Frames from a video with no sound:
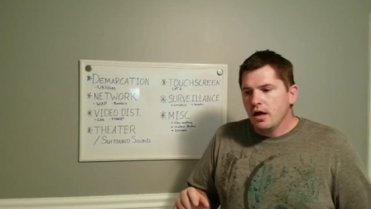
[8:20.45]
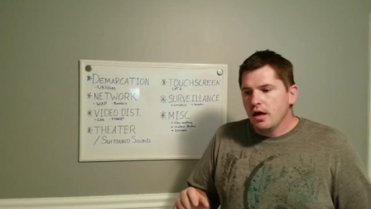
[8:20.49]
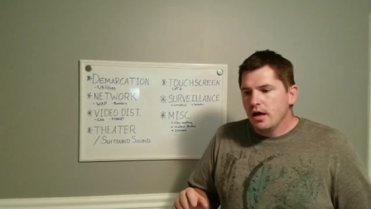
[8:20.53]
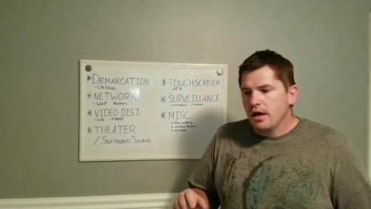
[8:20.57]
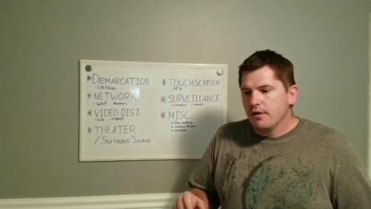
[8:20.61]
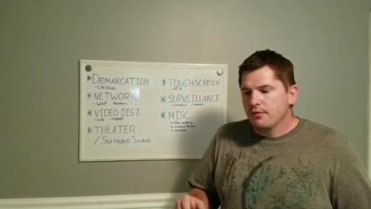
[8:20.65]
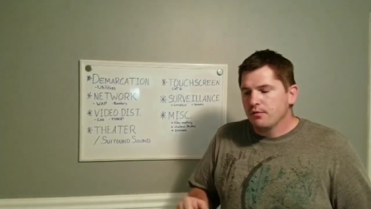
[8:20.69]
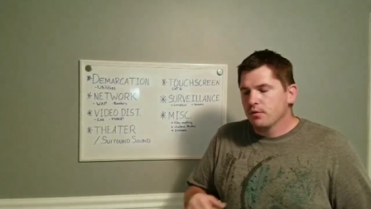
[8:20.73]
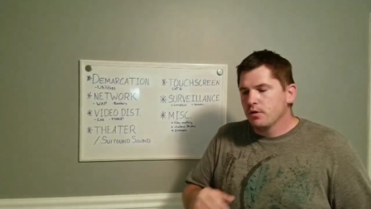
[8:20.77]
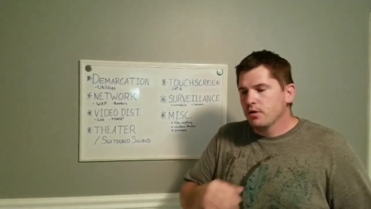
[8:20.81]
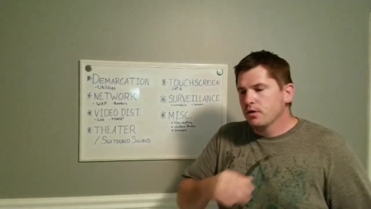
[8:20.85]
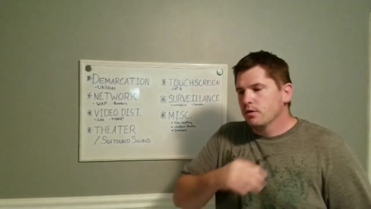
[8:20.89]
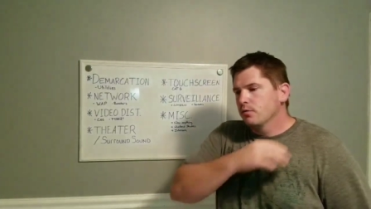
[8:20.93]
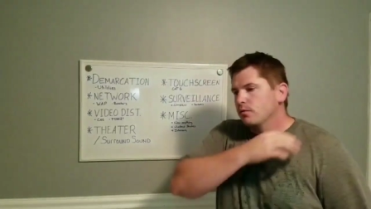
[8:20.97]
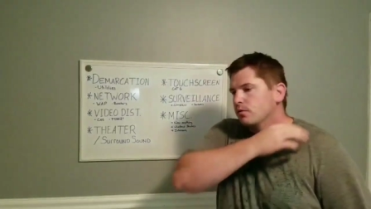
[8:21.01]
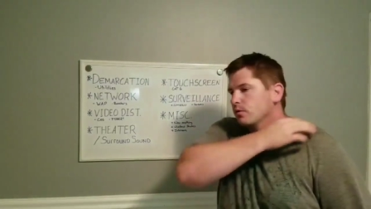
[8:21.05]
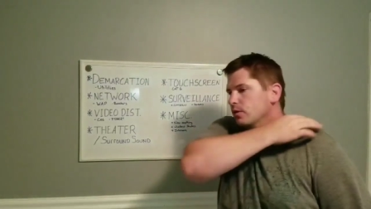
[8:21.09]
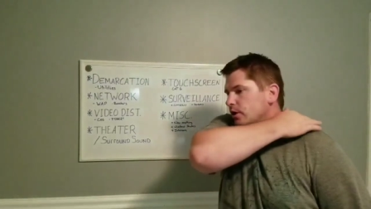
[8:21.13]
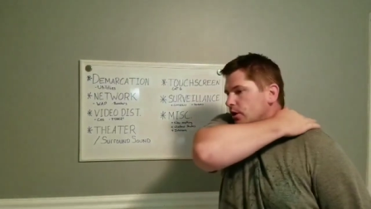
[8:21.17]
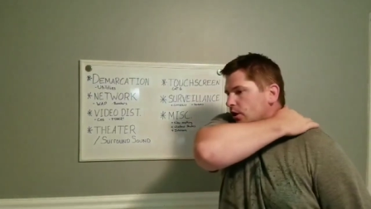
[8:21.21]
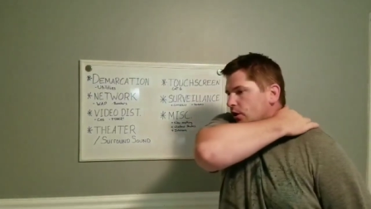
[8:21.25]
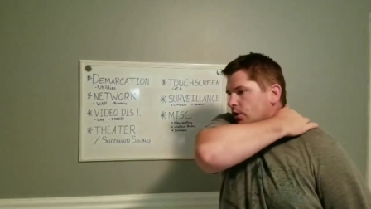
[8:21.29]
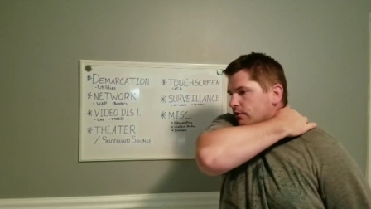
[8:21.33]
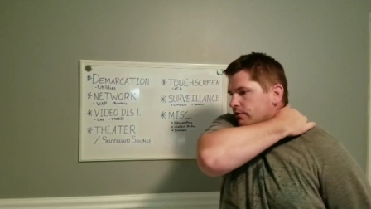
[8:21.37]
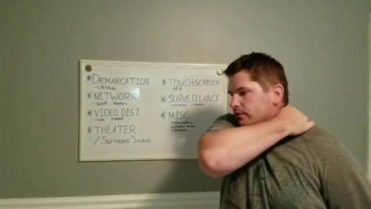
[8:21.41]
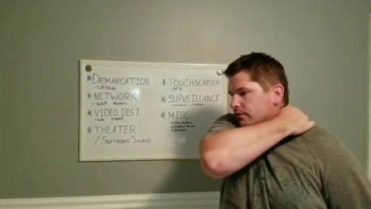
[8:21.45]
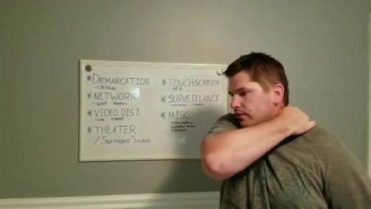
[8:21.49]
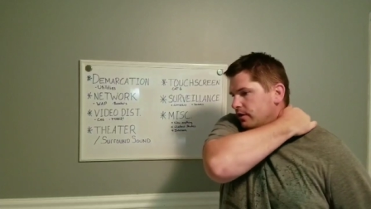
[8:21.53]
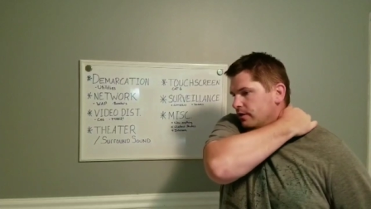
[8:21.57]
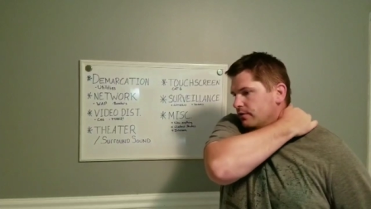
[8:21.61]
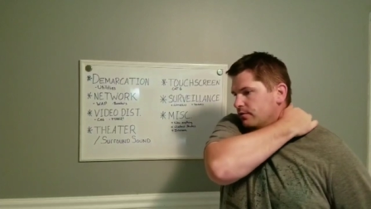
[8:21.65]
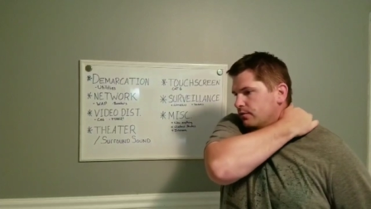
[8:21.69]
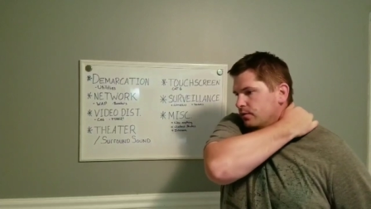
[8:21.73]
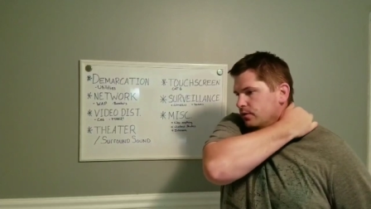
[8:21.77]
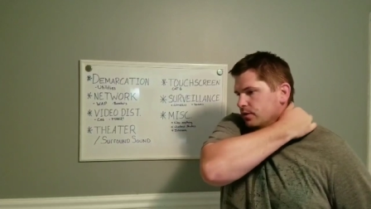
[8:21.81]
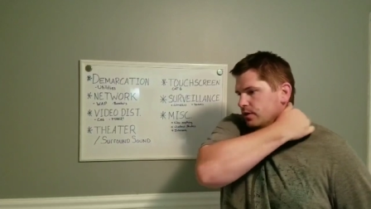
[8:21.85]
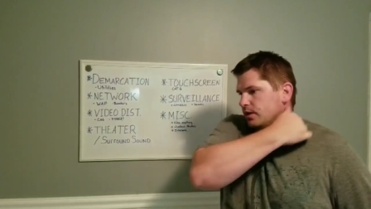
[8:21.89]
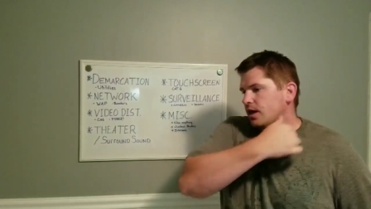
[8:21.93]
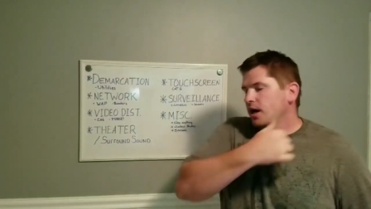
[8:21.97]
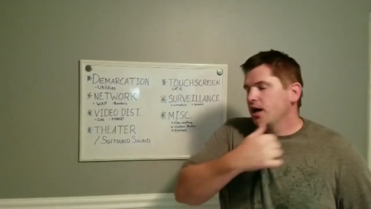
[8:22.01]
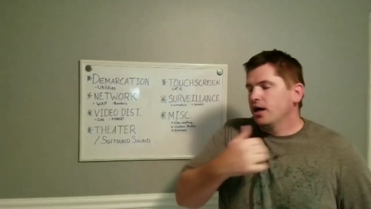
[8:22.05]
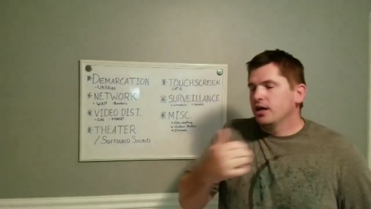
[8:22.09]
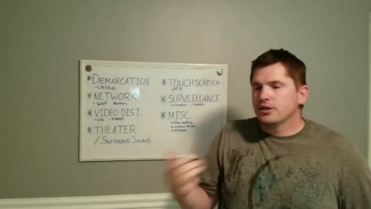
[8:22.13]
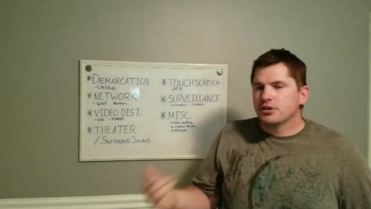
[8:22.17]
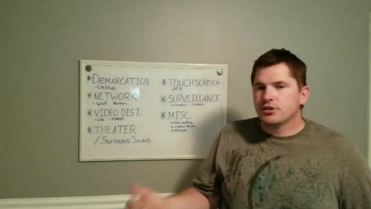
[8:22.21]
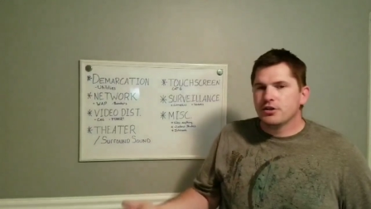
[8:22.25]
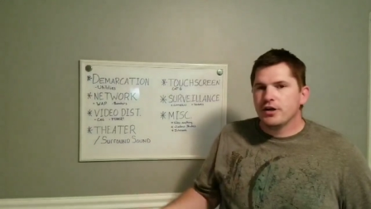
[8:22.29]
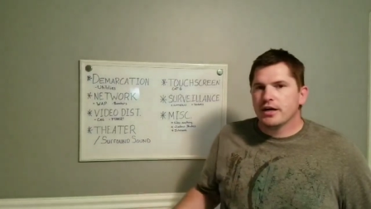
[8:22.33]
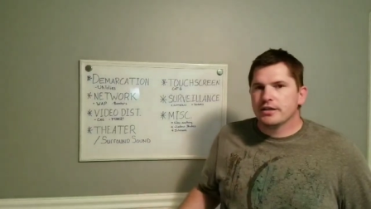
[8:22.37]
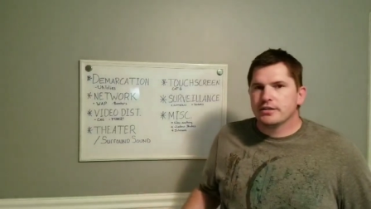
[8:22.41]
if we're, you know, if, if we're
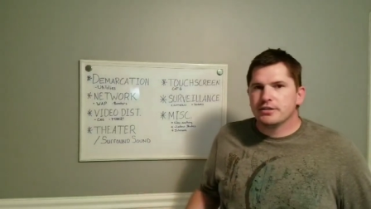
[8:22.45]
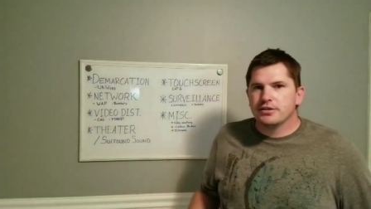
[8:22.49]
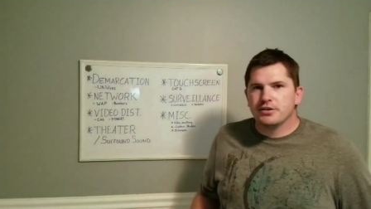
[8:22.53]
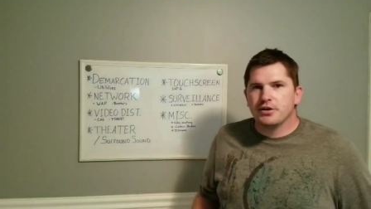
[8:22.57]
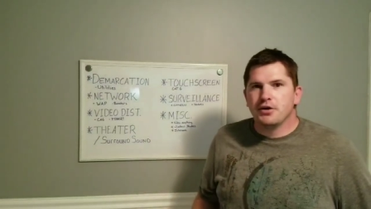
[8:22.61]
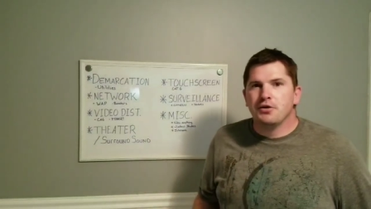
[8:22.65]
contracted